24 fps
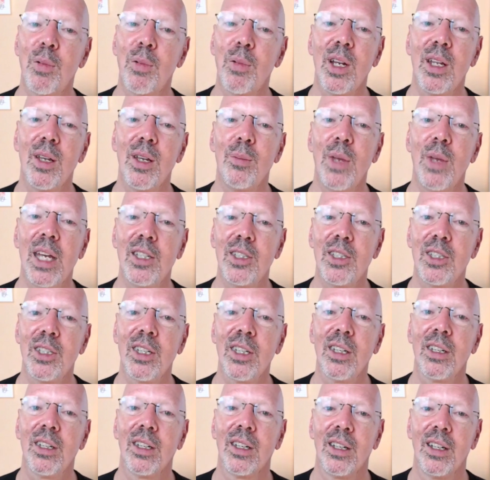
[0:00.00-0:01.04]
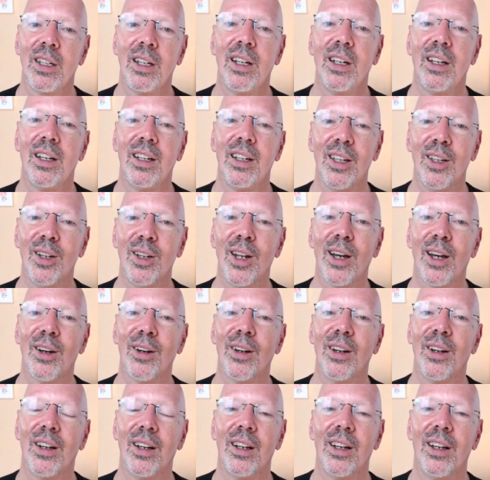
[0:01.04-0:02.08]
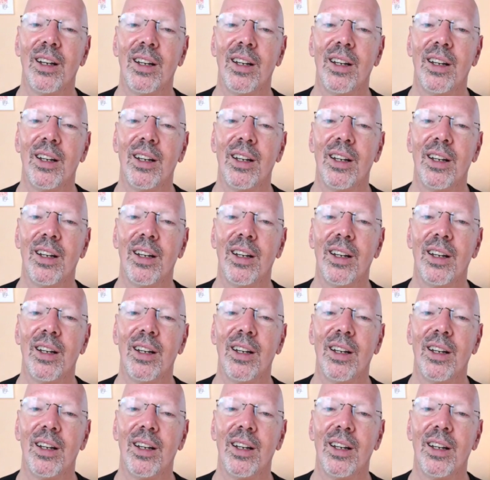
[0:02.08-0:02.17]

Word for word: pretty amazing? It's yeah. amazing